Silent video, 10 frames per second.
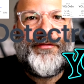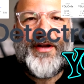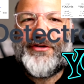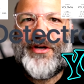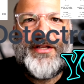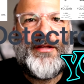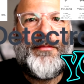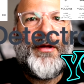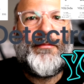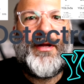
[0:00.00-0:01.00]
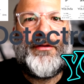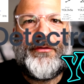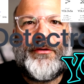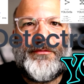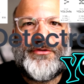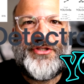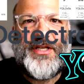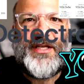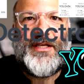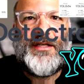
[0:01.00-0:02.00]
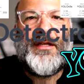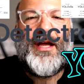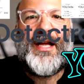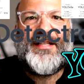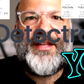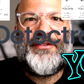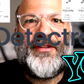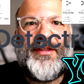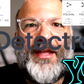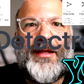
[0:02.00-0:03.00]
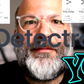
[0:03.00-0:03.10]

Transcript: I trained them on my local machine. I tested them.